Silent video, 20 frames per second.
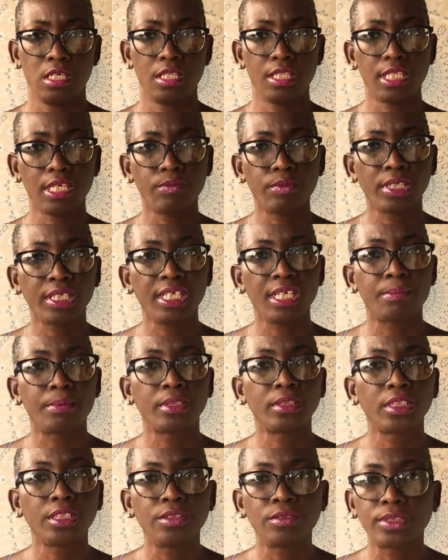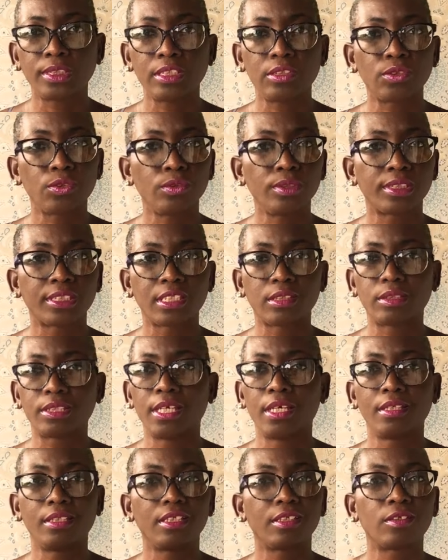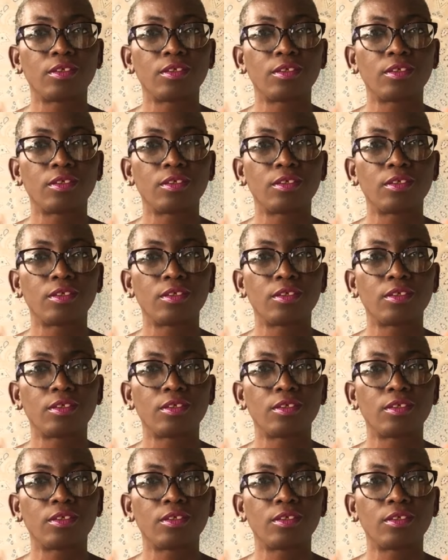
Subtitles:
they were able to use the tools that the